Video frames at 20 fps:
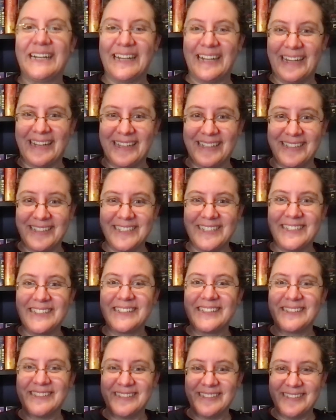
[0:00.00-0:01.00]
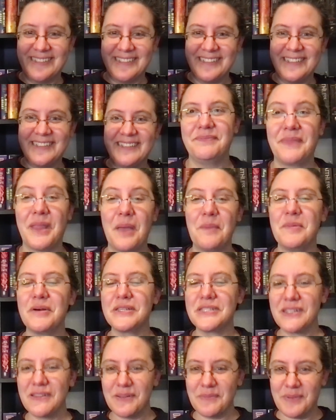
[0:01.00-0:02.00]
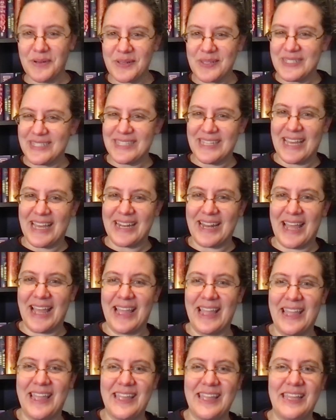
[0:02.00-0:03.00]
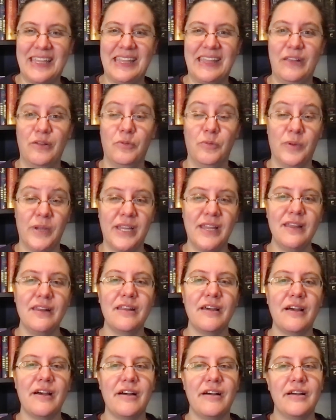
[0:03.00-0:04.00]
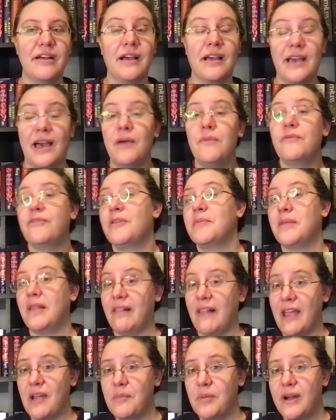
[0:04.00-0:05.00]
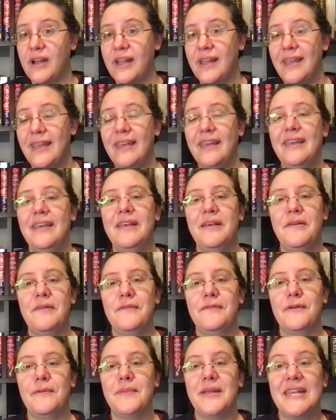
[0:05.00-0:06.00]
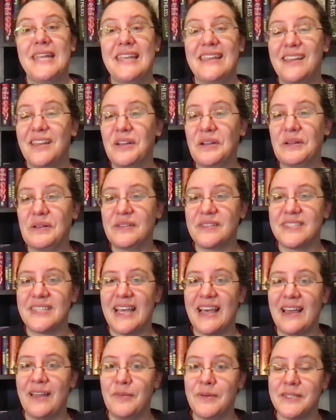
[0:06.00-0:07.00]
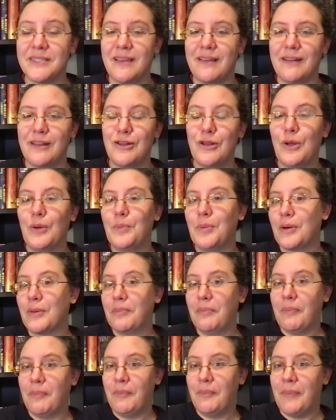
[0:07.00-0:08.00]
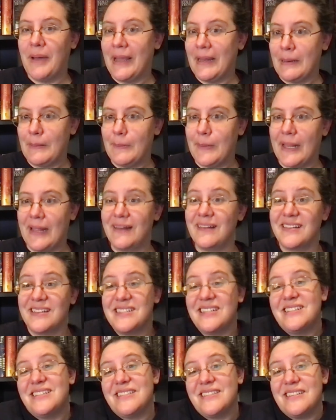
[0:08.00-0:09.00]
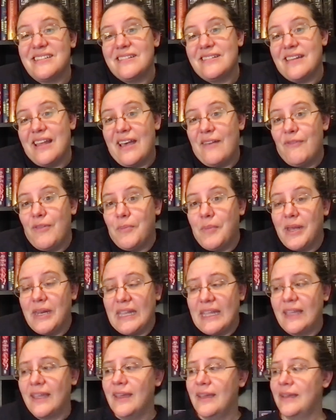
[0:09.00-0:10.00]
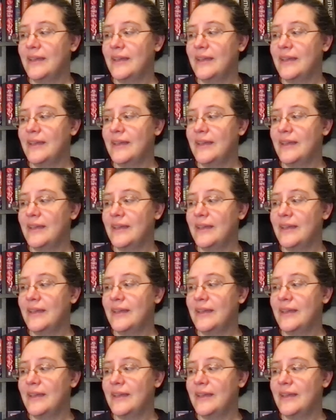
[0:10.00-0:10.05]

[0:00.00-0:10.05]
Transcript: Hot. Most of the books that I read come from the library. For many years, I was on a no book buying ban because I just didn't have the money.